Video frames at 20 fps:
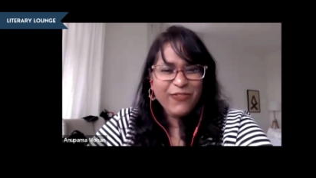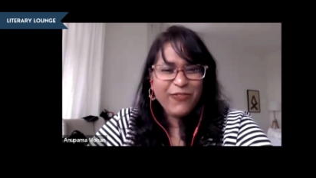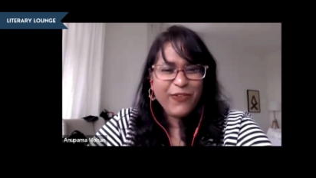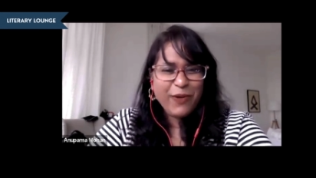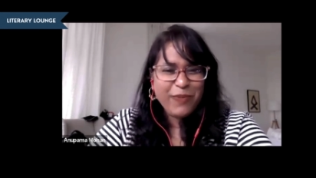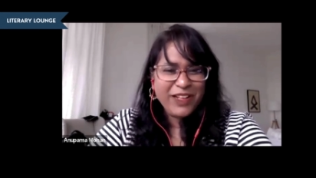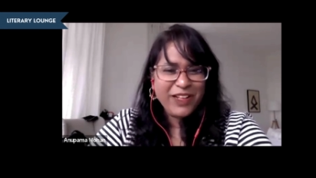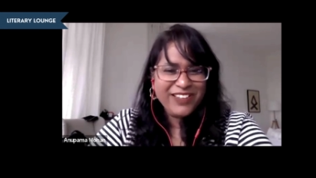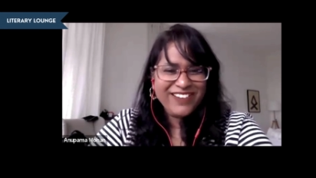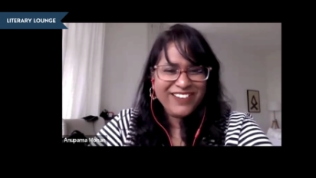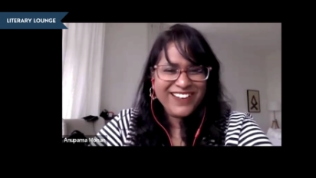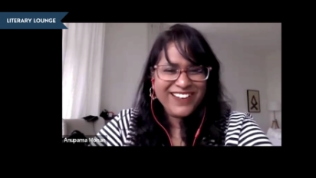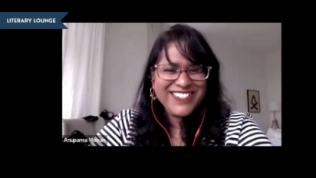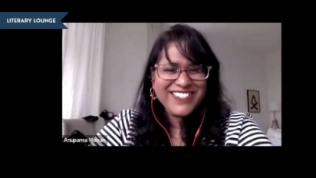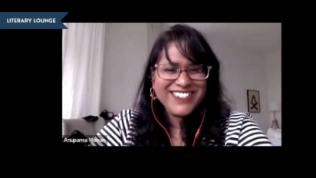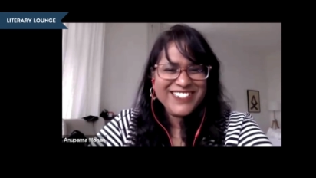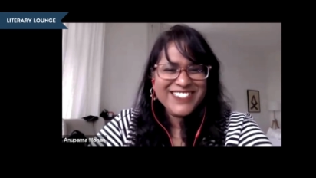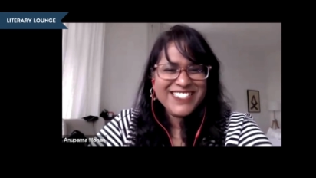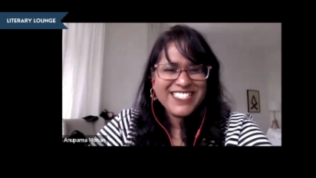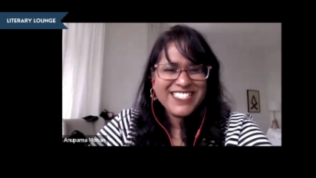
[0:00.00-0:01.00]
from other
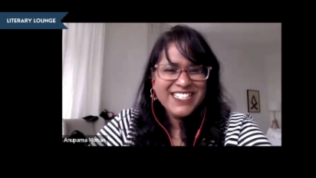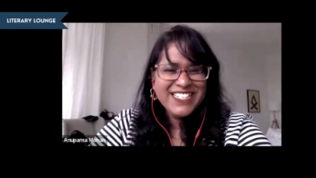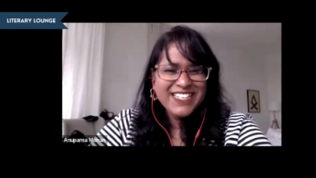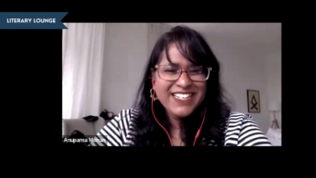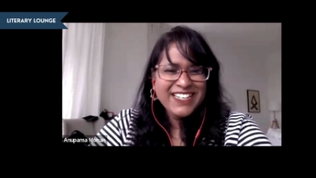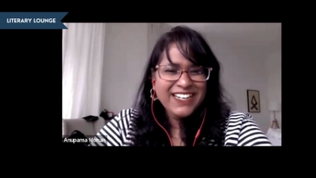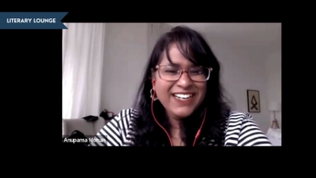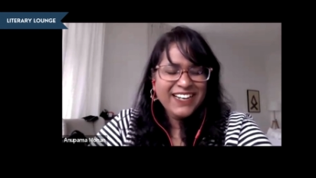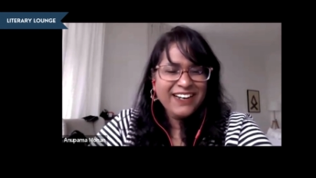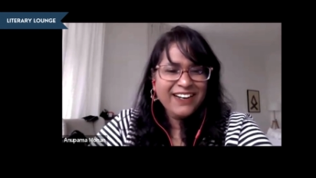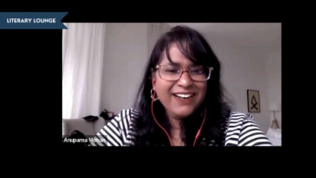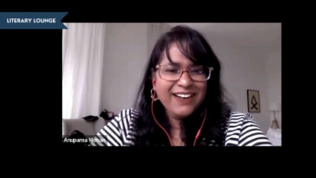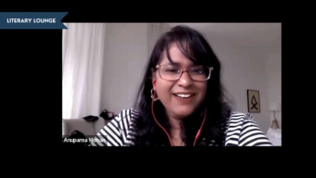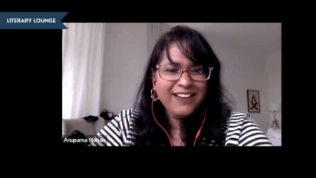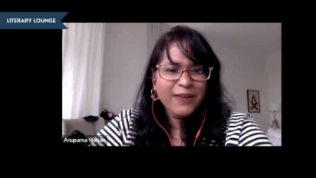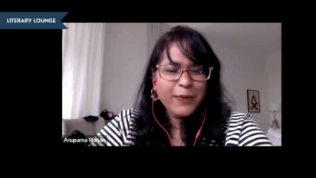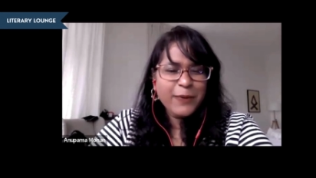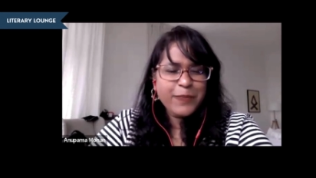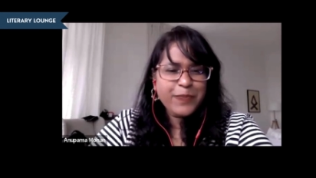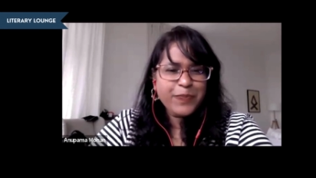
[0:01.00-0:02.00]
writers
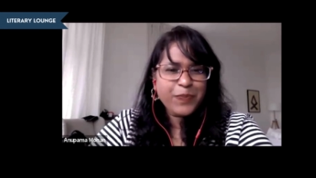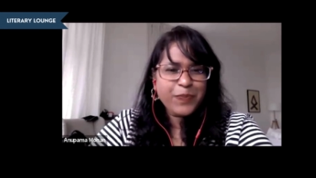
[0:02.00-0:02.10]
um,